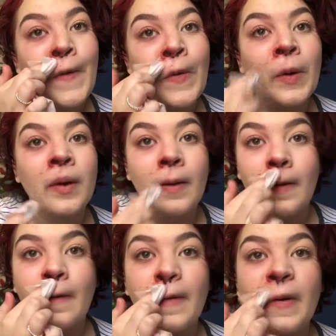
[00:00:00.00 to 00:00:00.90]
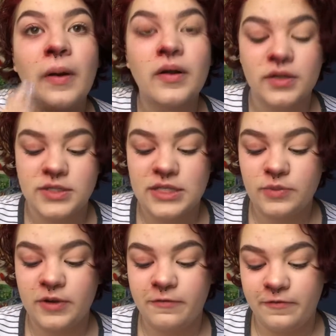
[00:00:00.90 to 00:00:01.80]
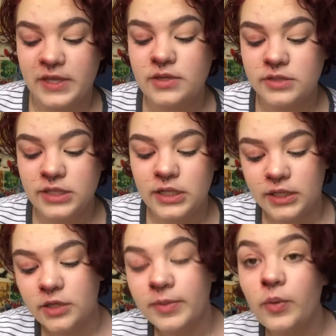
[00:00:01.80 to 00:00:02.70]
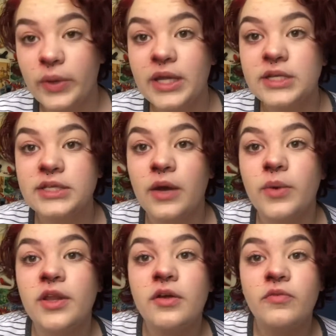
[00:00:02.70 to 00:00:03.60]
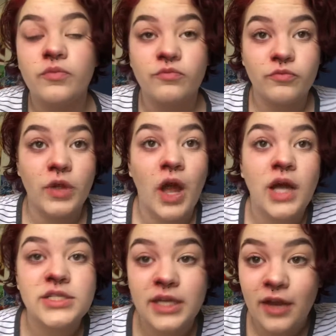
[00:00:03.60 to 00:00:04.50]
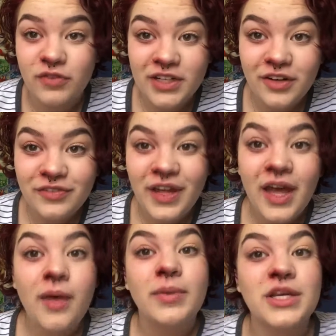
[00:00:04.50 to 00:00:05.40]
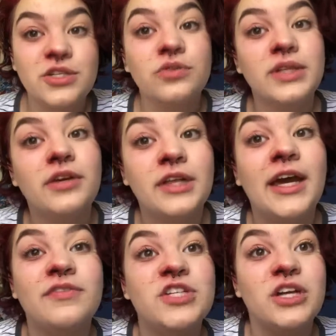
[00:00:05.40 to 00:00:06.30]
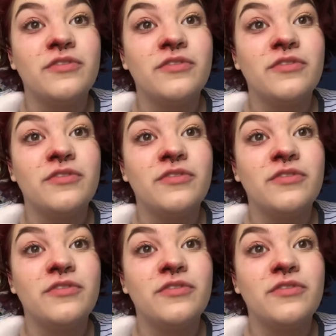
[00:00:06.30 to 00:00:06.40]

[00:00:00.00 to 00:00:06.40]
So this one feels a little bit weirder to get rid of because you literally have to shove your finger up your nose.